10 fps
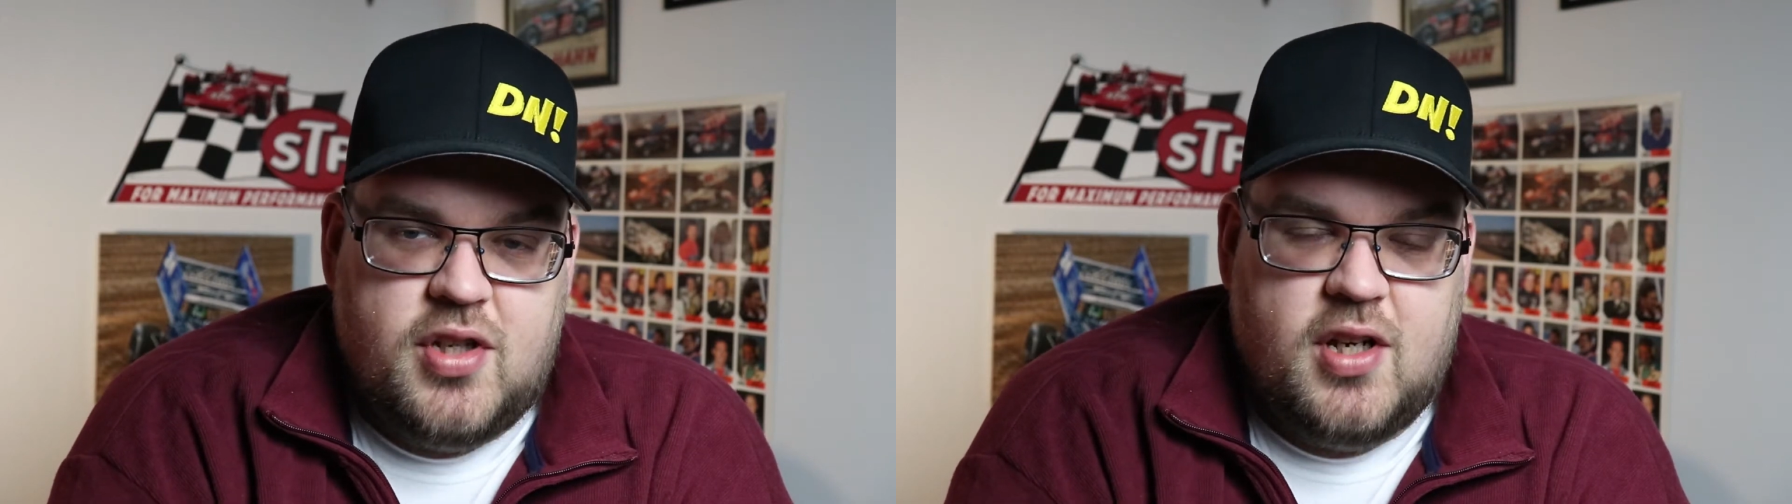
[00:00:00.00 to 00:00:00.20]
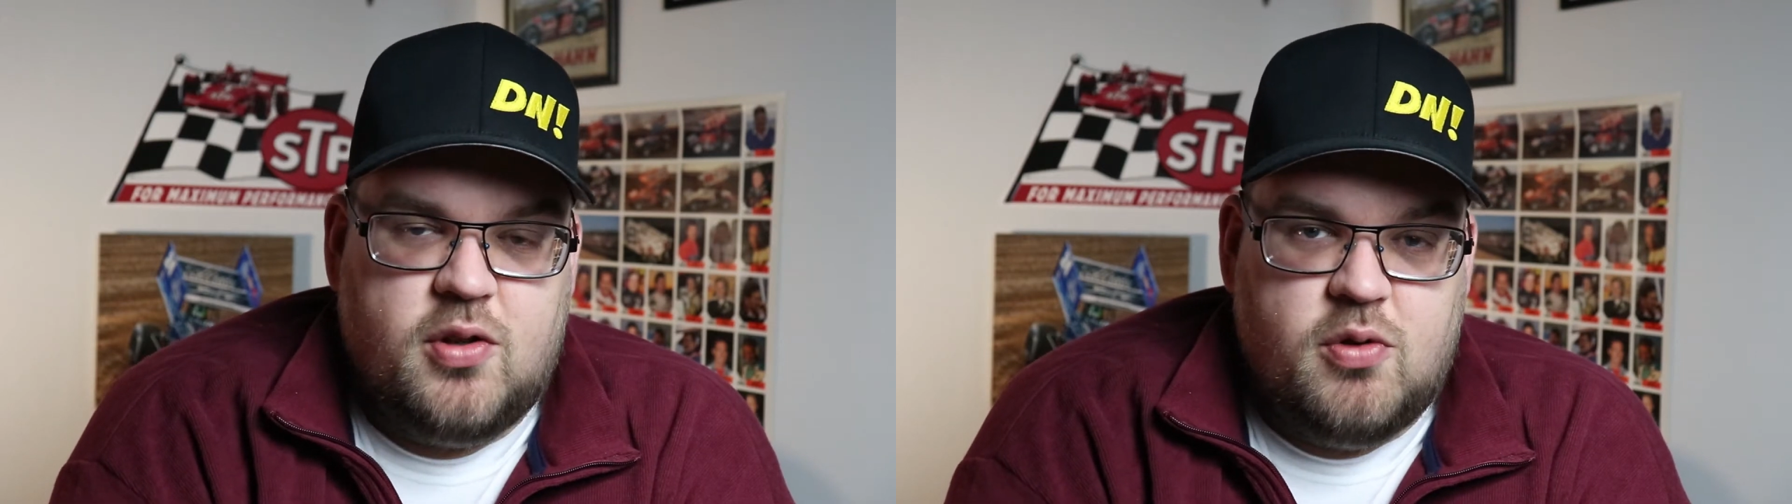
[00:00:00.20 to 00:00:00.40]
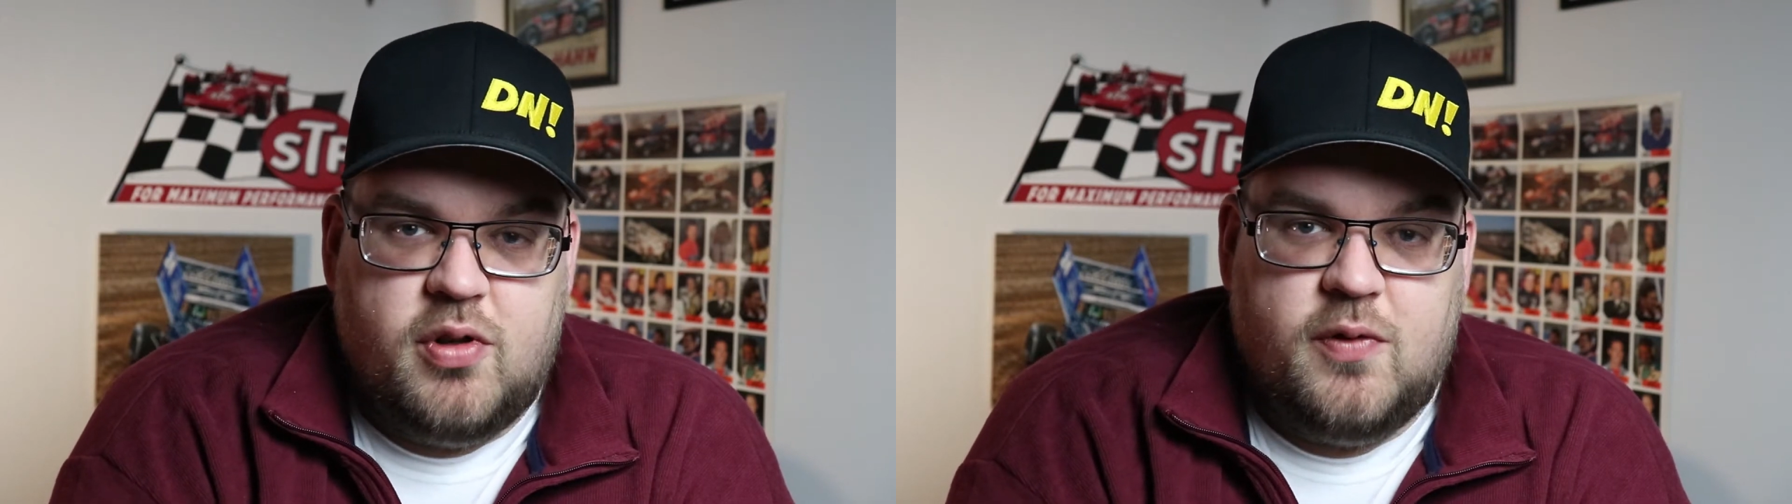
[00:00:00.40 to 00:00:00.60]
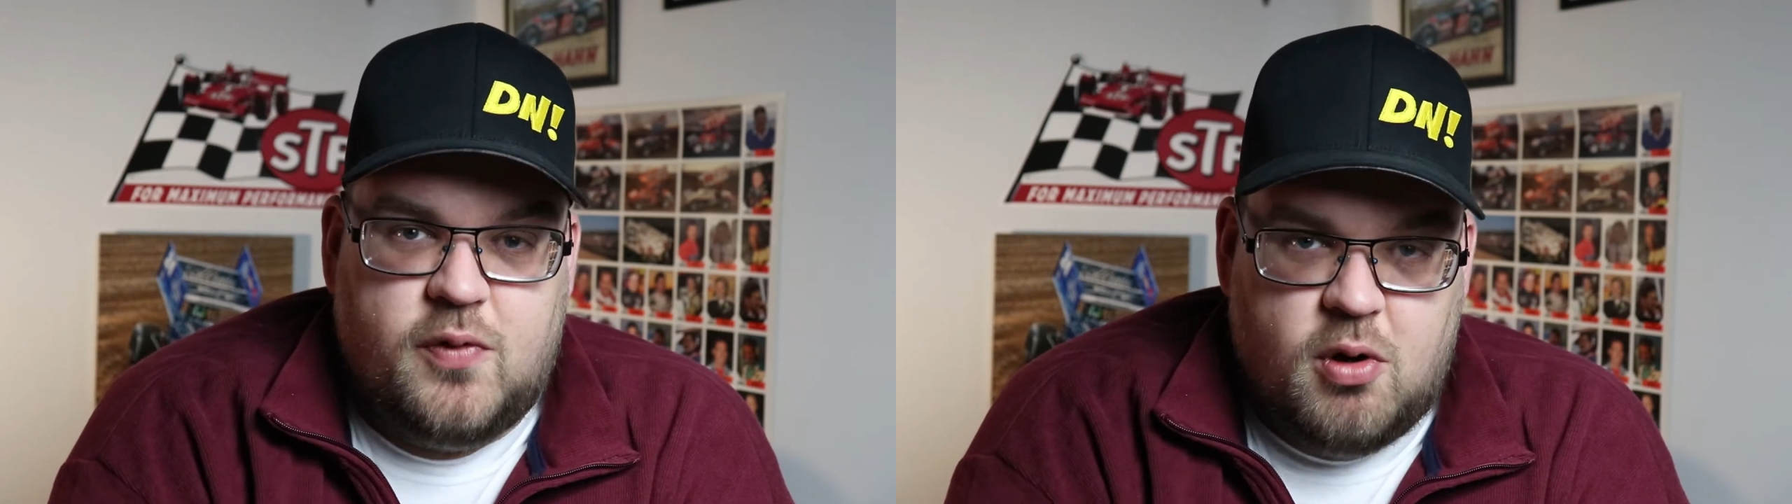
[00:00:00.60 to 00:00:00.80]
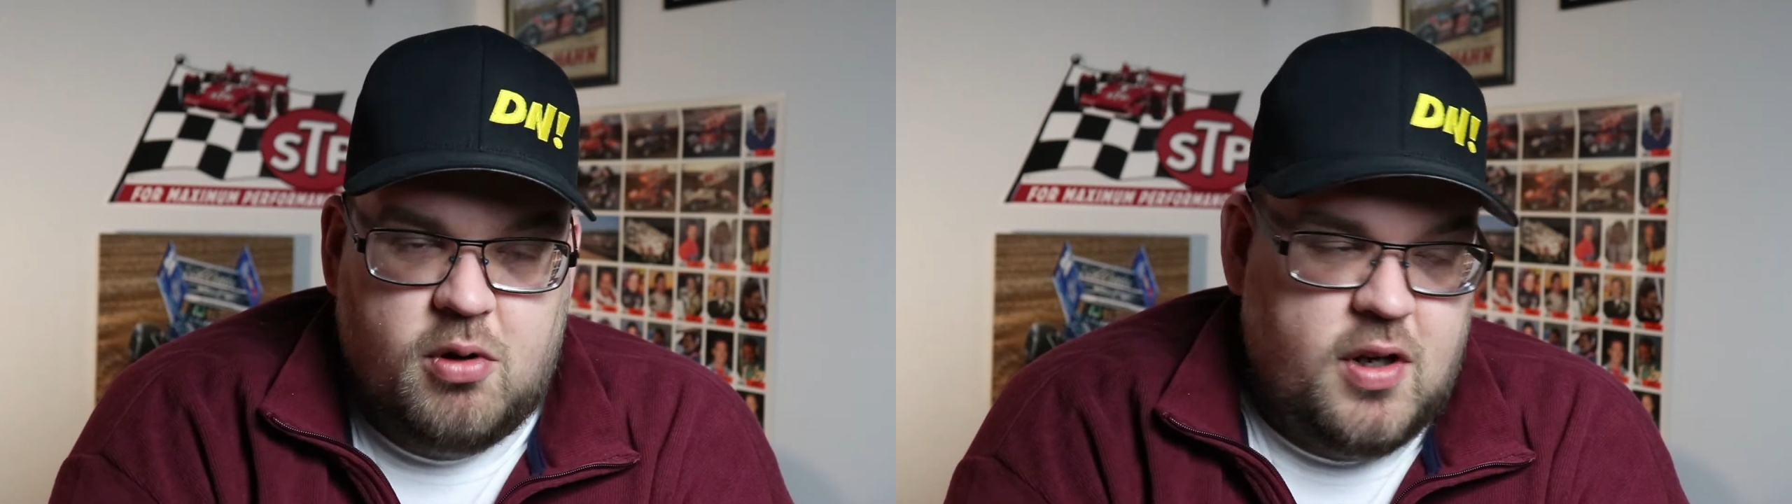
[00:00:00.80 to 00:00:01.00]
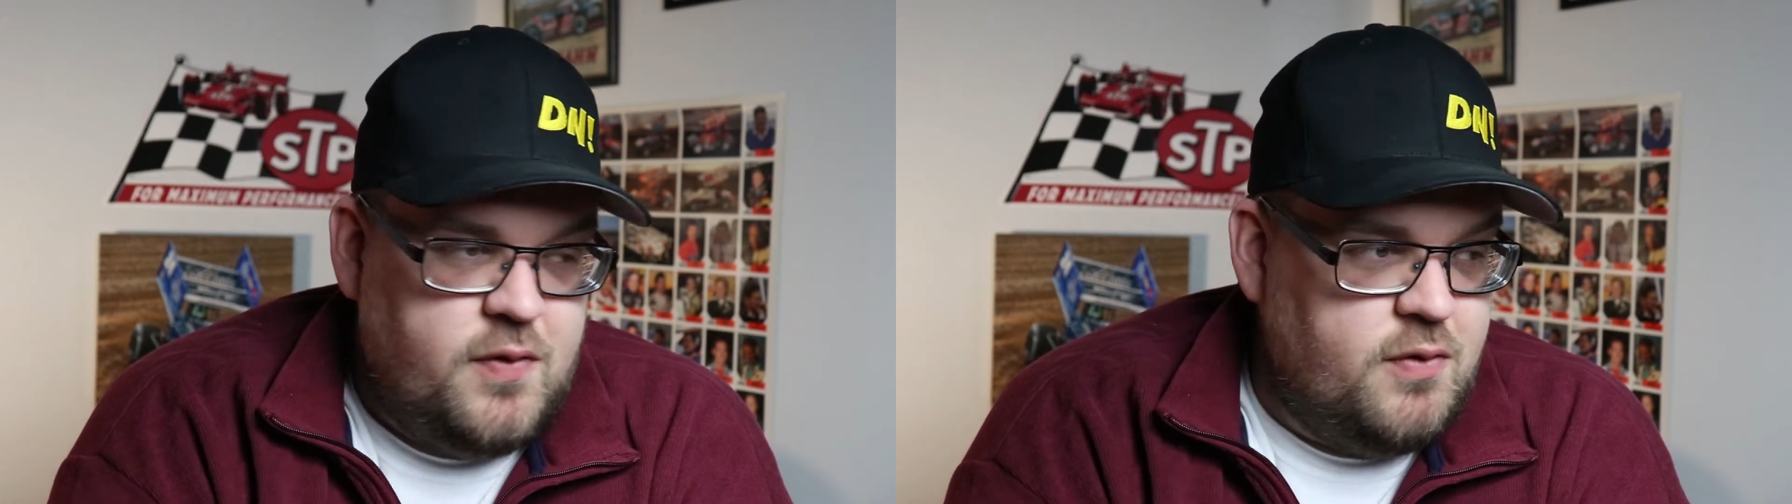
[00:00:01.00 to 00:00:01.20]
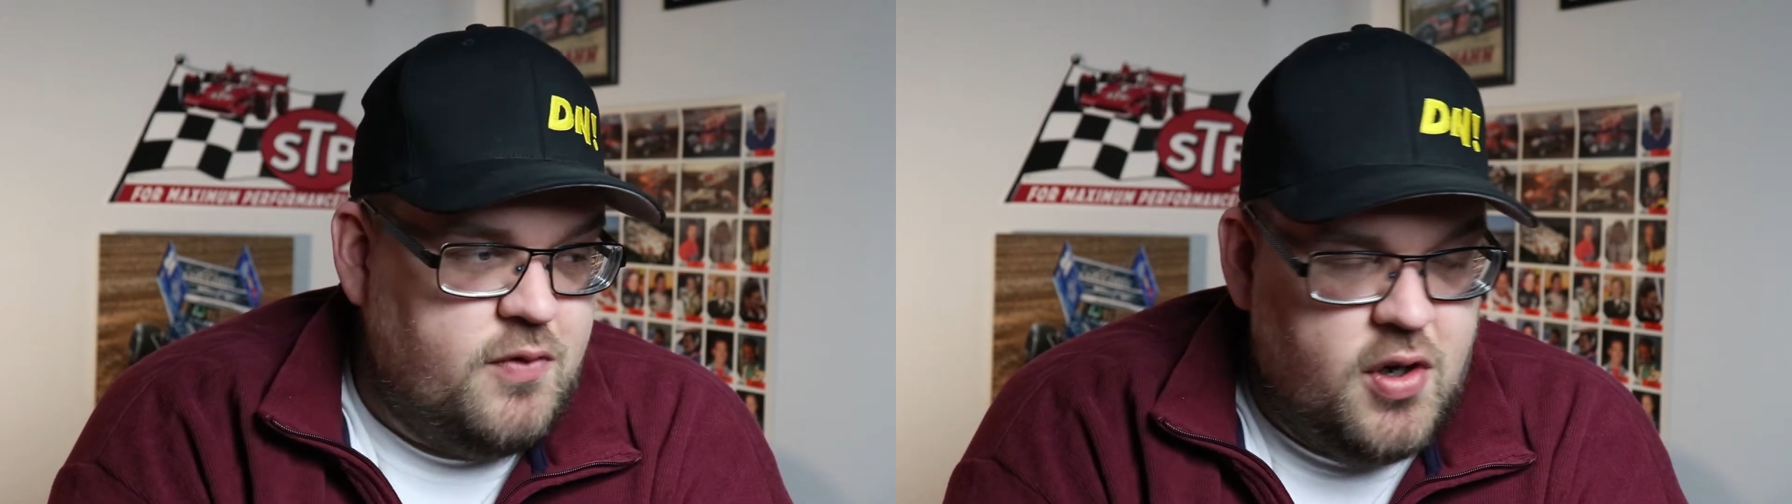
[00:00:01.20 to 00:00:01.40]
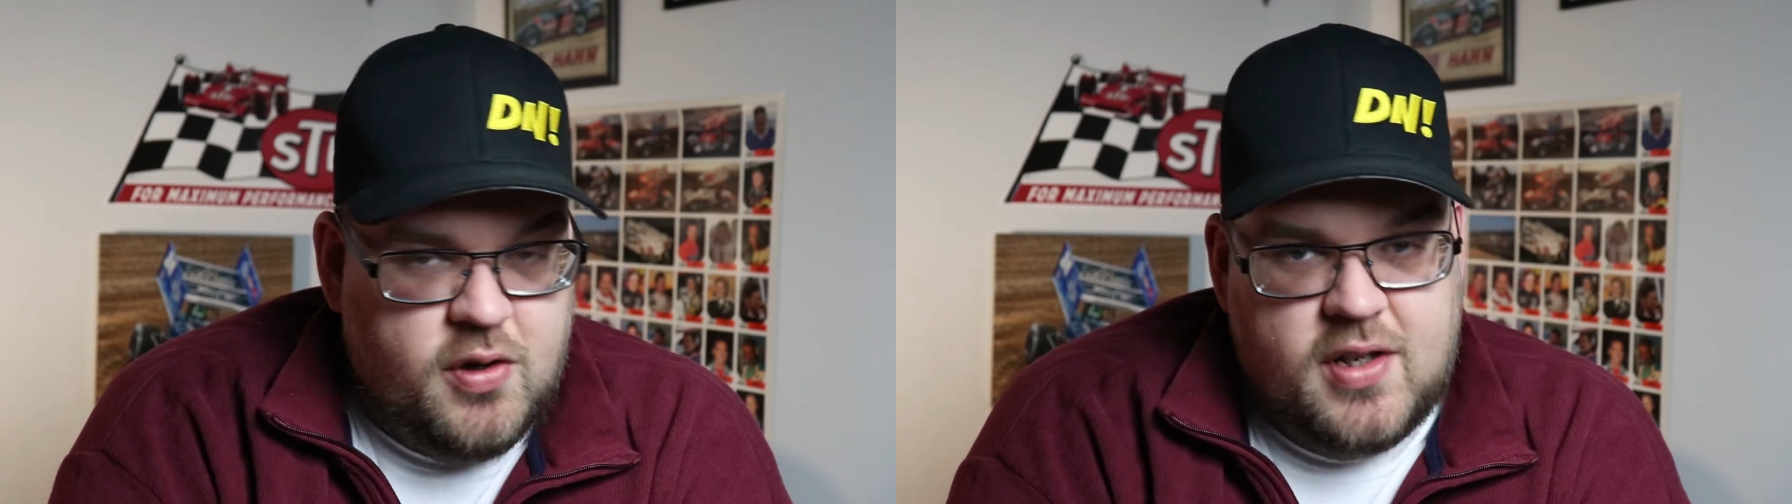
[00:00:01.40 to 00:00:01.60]
channel going forward. If you've
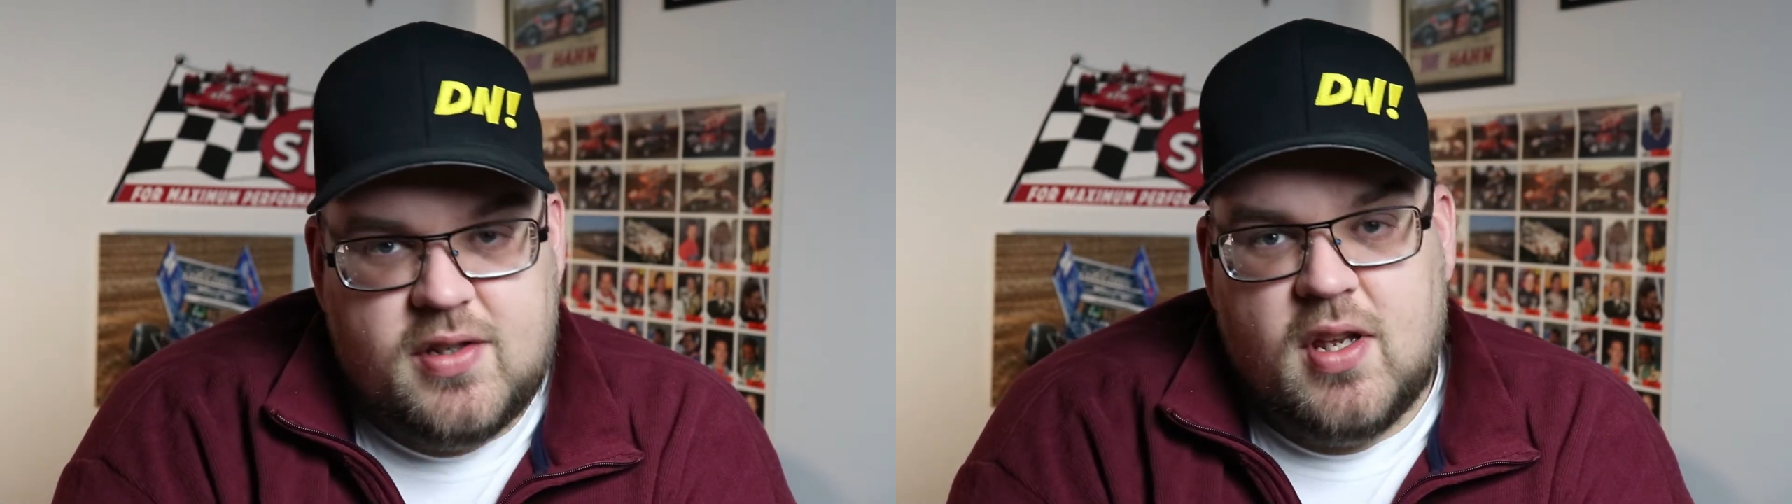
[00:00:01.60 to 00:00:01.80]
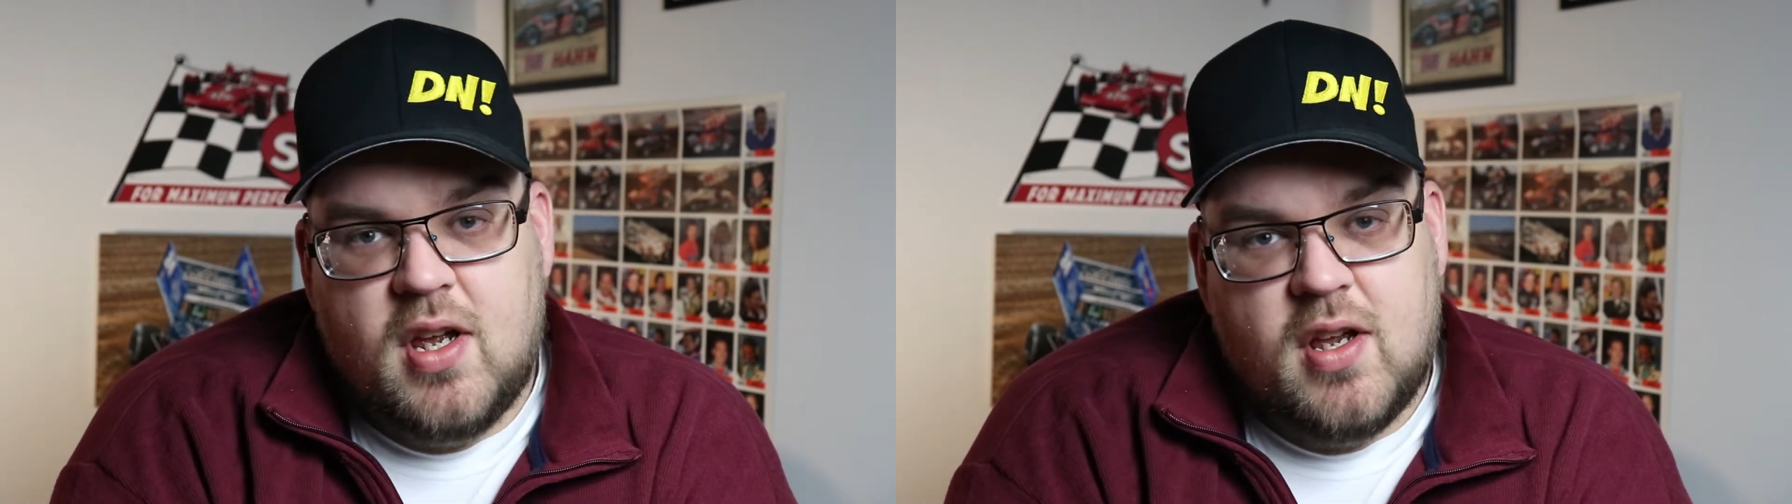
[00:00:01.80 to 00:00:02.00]
noticed,